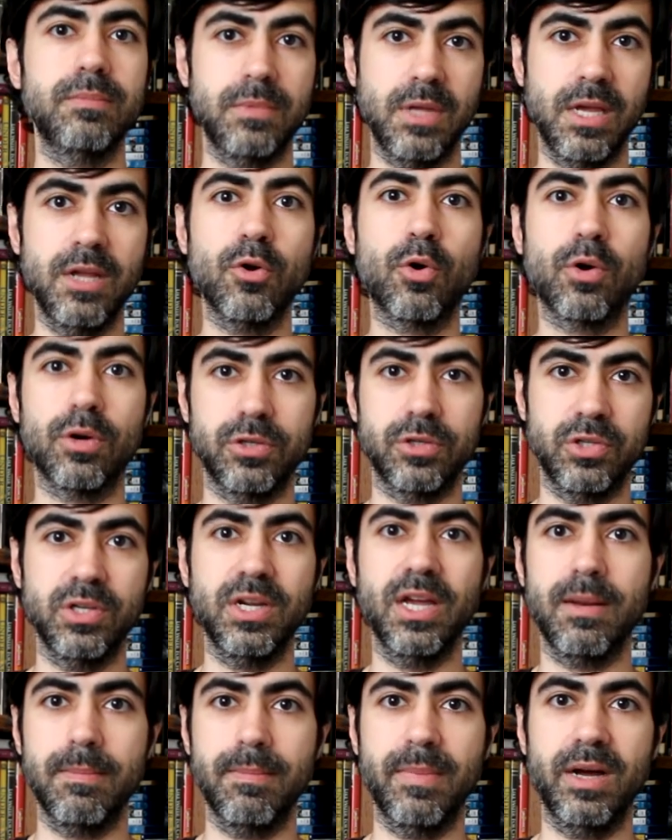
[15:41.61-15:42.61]
in order to
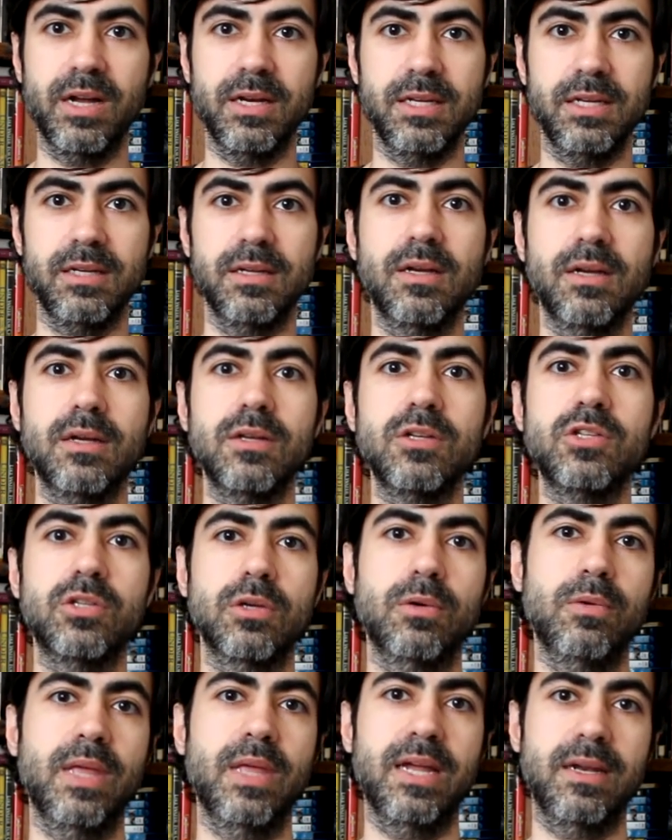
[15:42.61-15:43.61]
get money
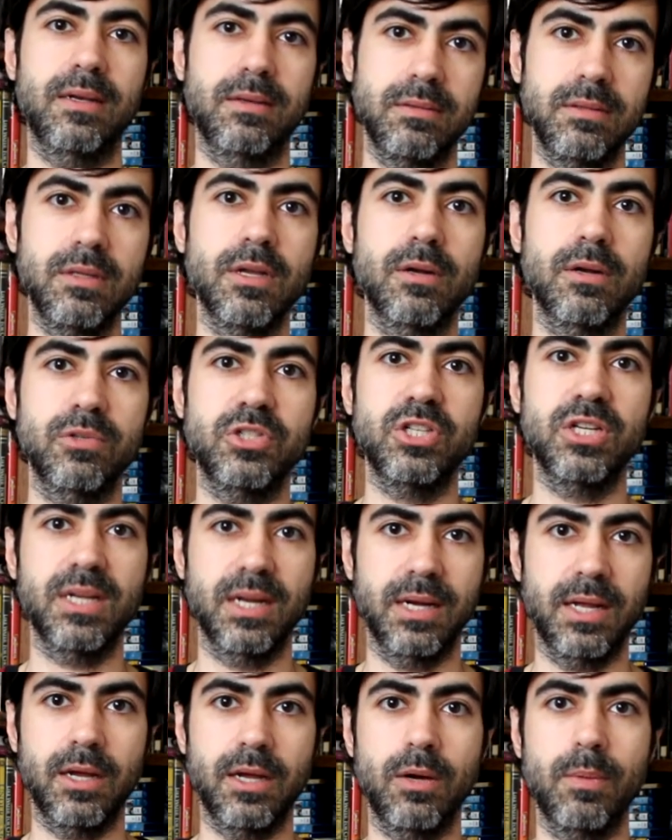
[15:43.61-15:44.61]
so that, you know, she
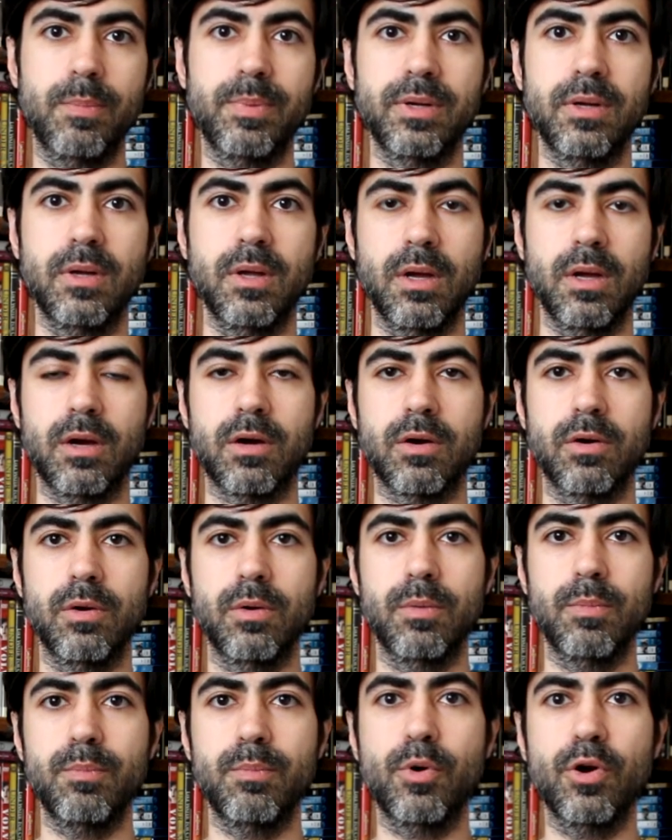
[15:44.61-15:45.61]
can help
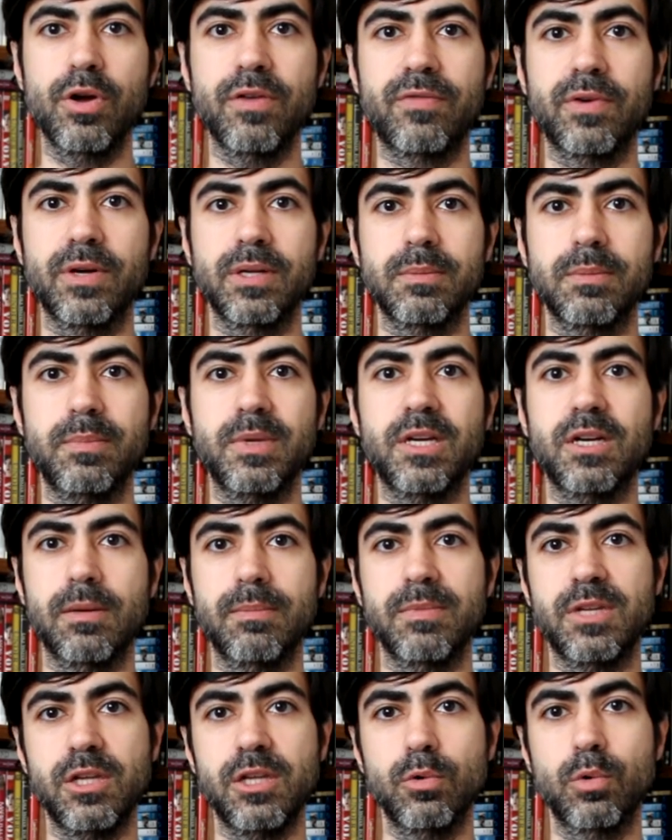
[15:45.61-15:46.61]
her boyfriend
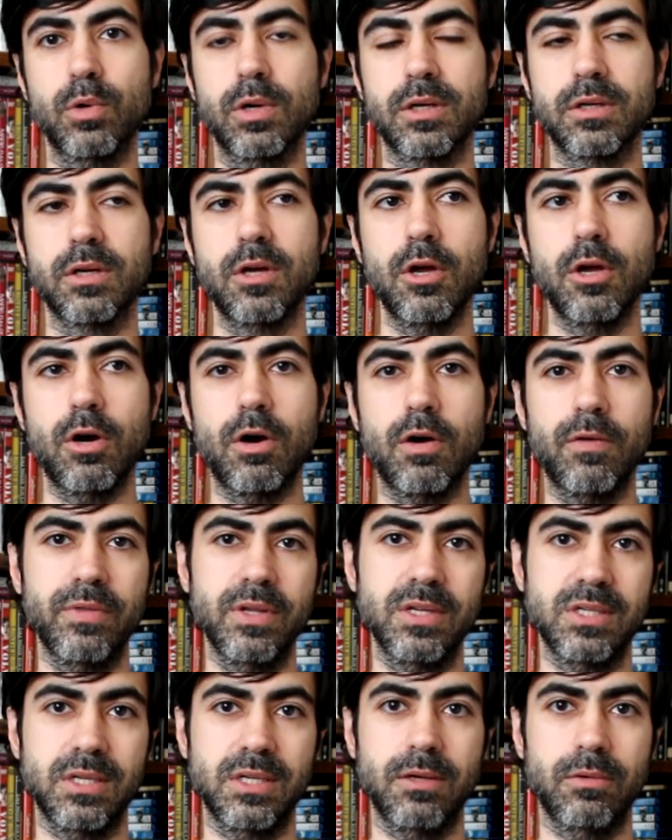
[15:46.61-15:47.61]
become cured of
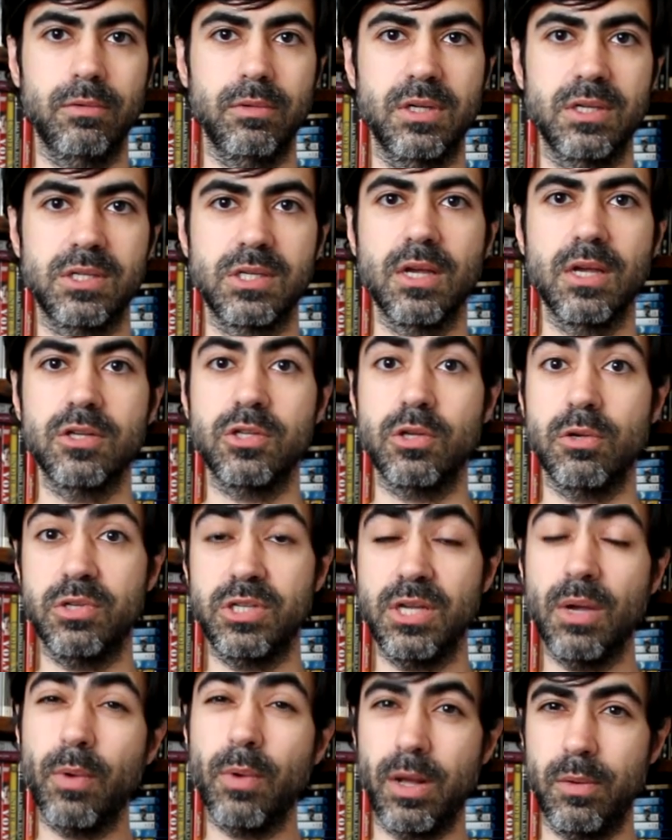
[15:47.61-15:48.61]
this illness. So you
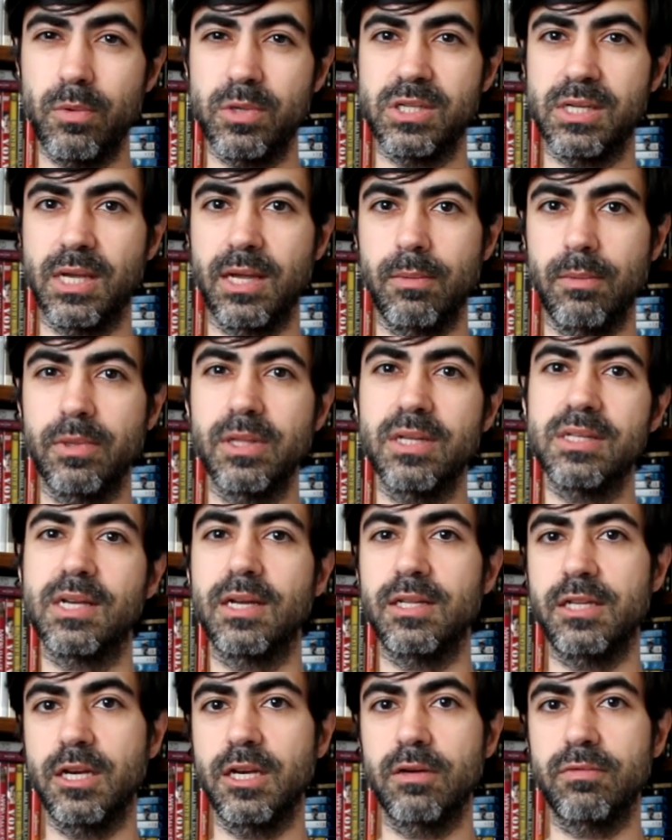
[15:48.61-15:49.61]
see what I was saying with this
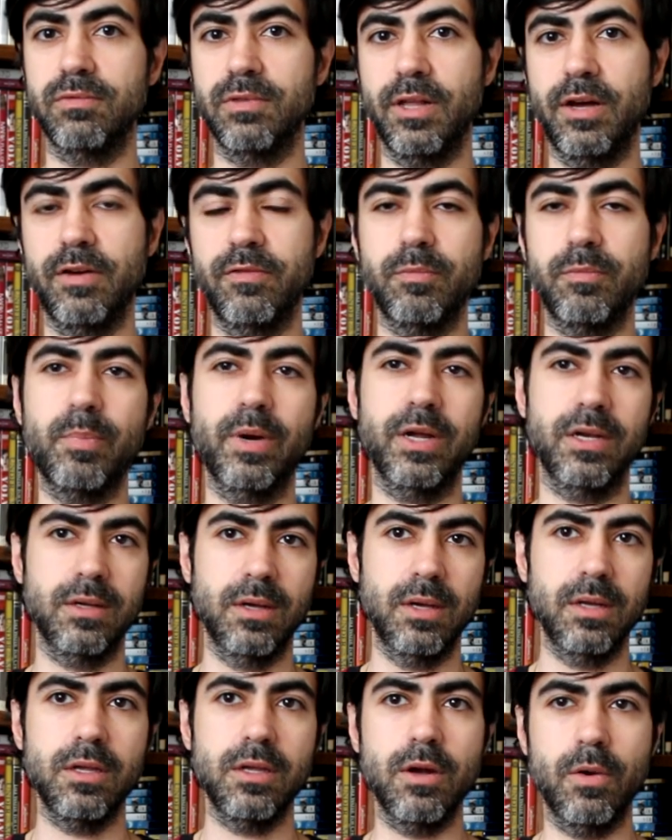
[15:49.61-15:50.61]
idea of love, but,
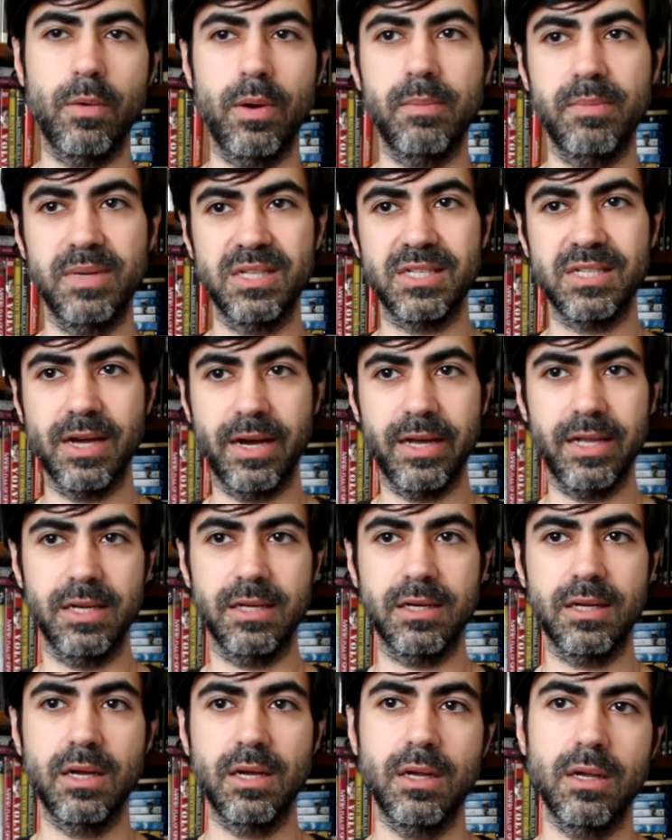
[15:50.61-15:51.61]
you know, a
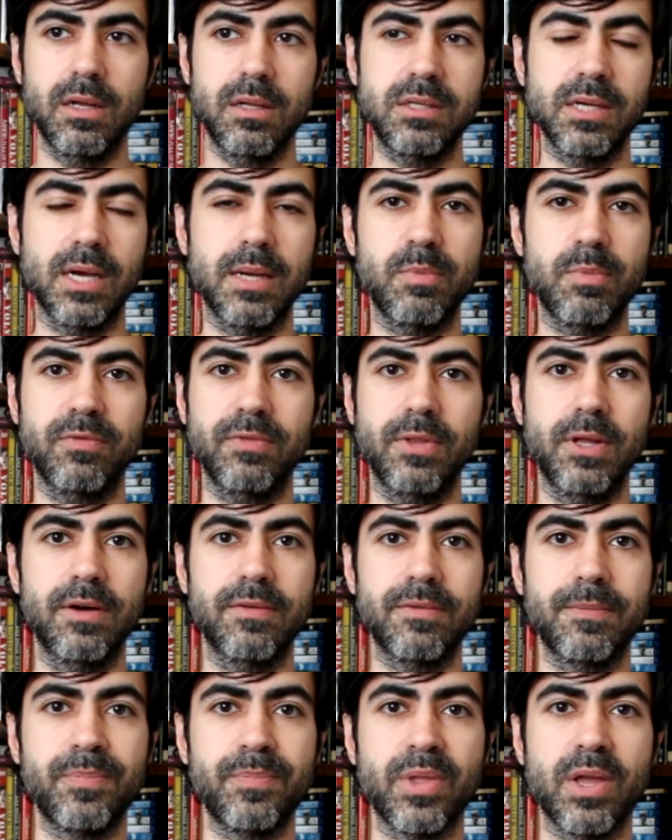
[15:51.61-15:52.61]
misguided type of
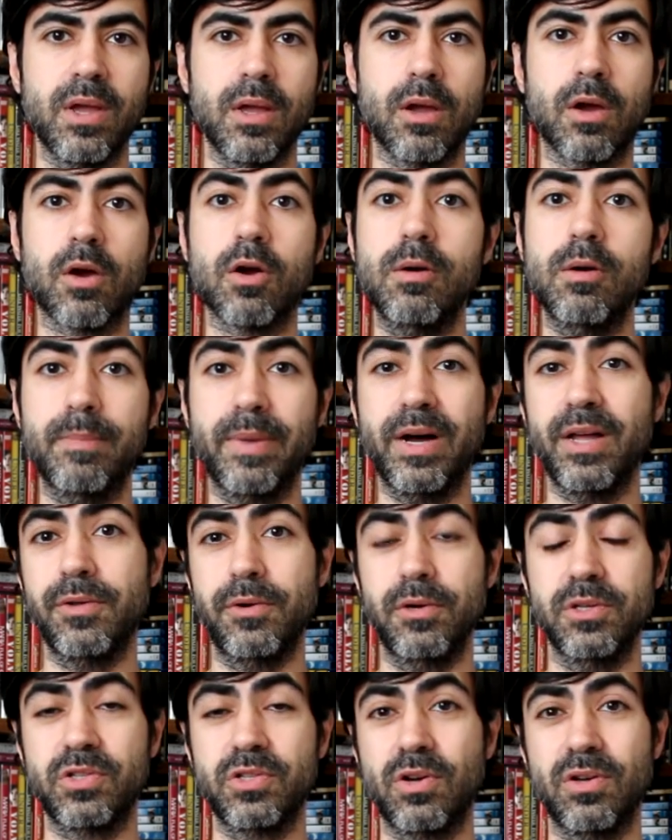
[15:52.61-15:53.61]
love. Her
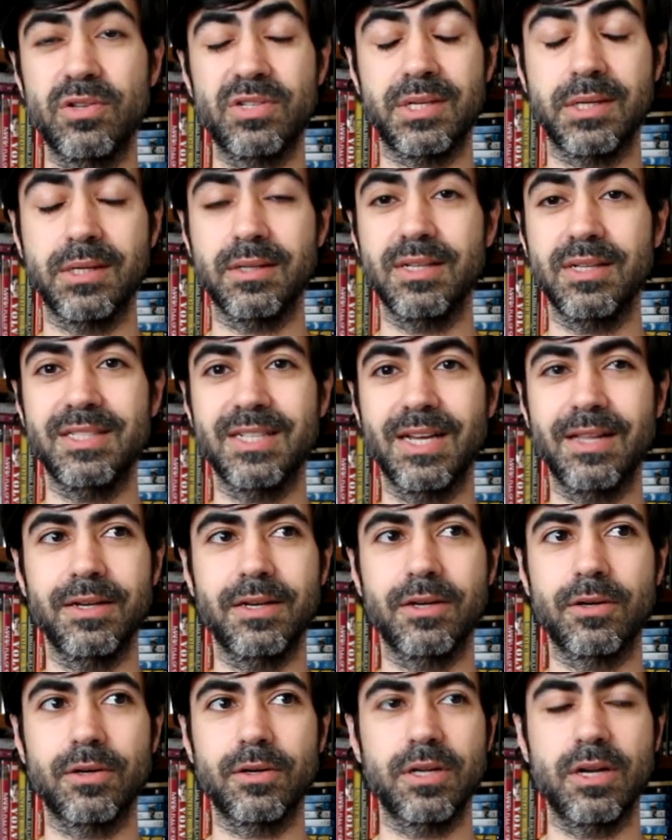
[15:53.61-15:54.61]
mother is constantly
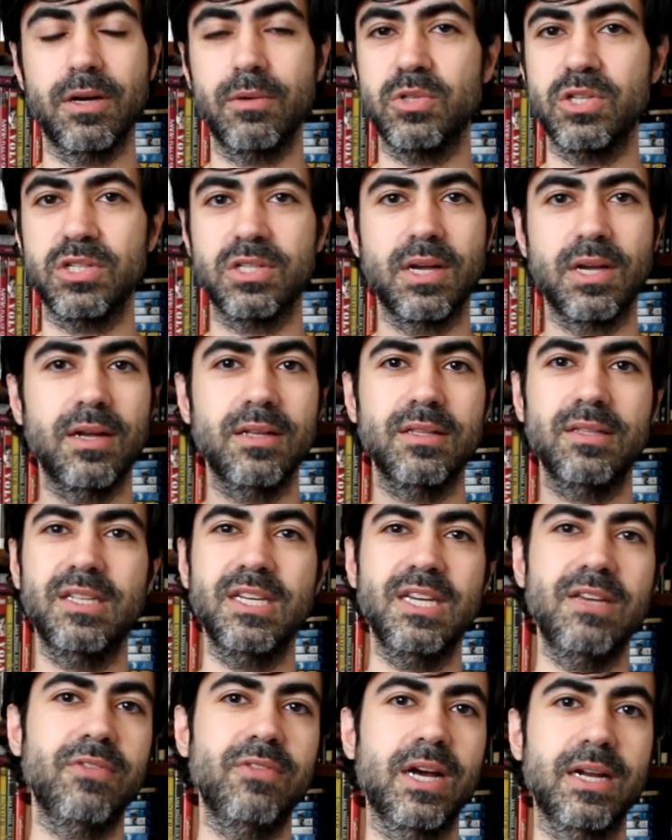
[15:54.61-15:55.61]
telling her, you know, just
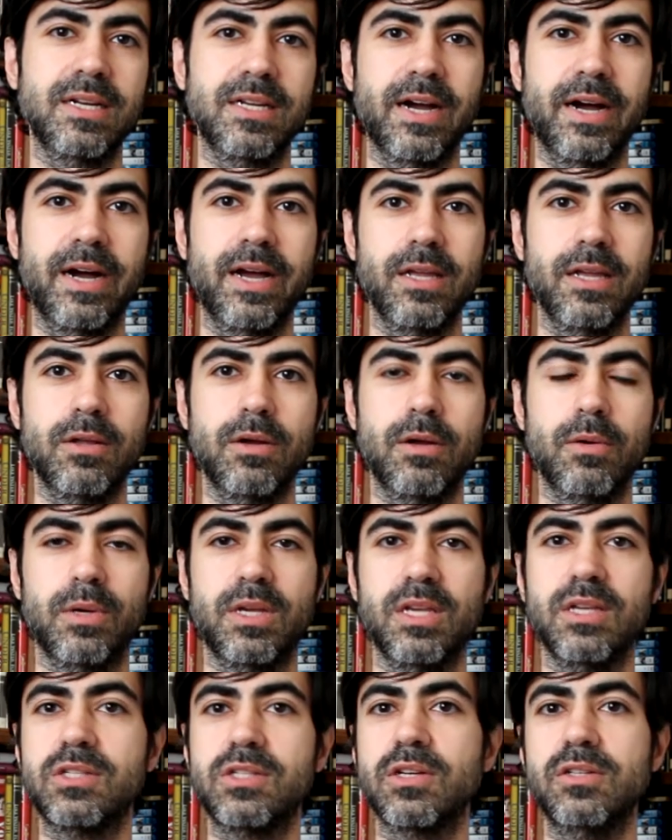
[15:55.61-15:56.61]
leave that guy, you know,
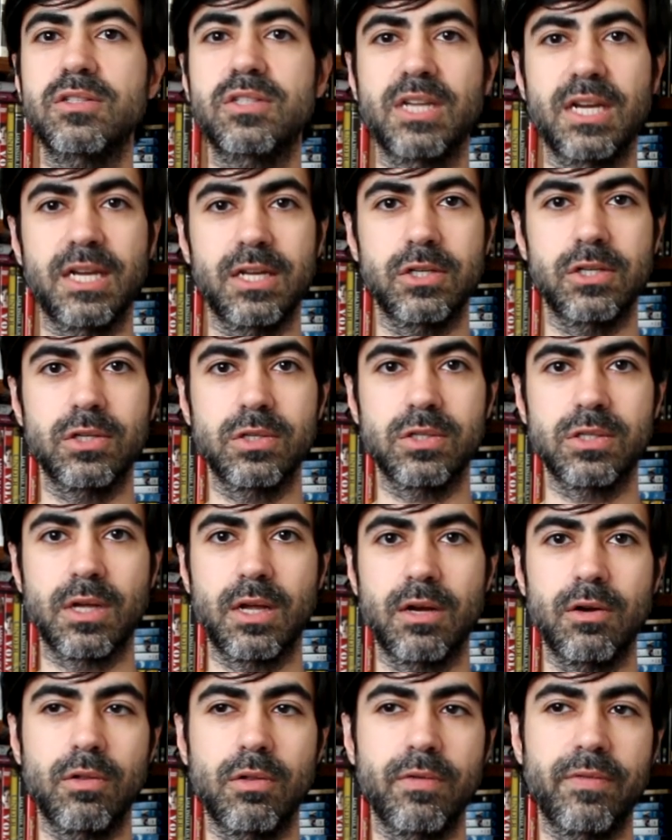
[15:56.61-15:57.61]
he's contagious
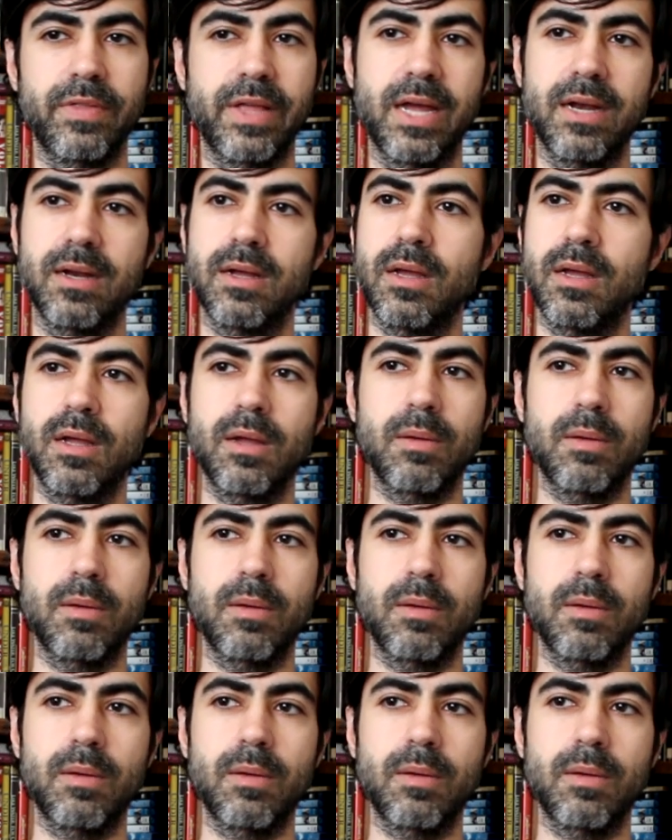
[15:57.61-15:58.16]
and all of that.